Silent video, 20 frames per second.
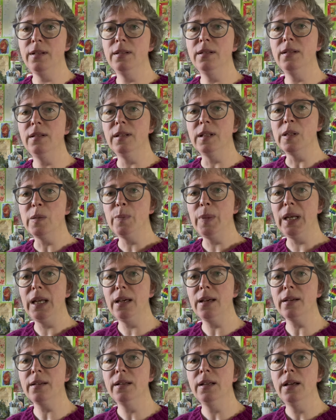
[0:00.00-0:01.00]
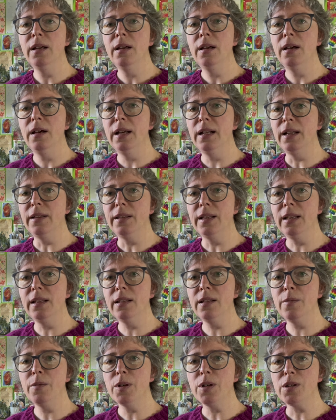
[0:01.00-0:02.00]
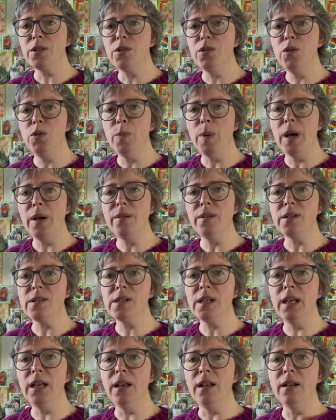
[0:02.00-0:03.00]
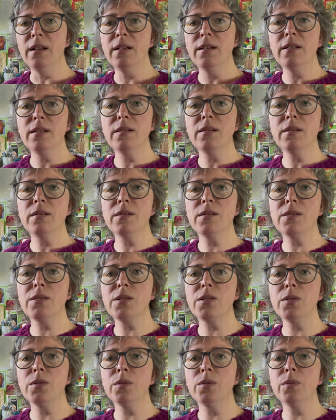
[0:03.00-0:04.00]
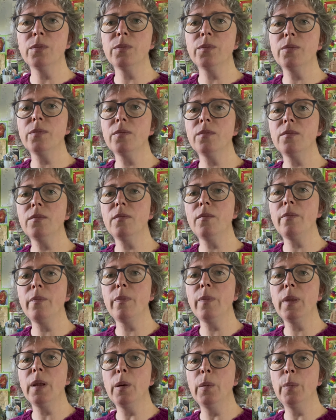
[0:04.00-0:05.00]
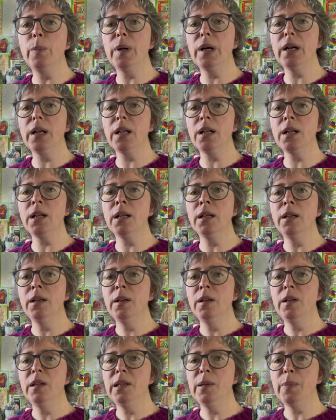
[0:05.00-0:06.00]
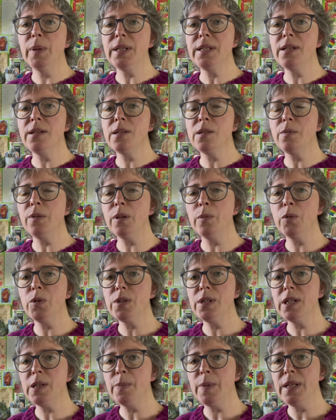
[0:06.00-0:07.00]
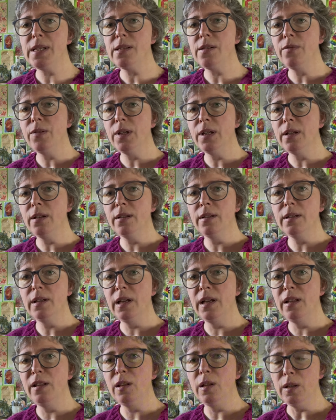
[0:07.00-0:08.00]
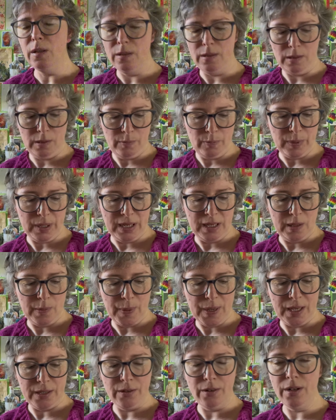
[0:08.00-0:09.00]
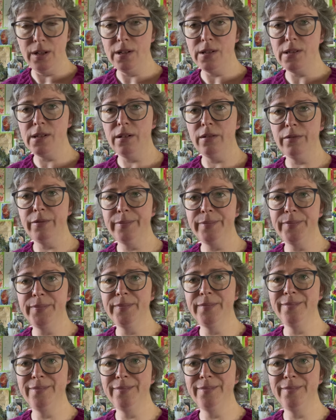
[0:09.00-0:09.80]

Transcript: this pink, and I think they were just £2 a skein, so bargain. The buttons were the most expensive thing, and buying the pattern itself.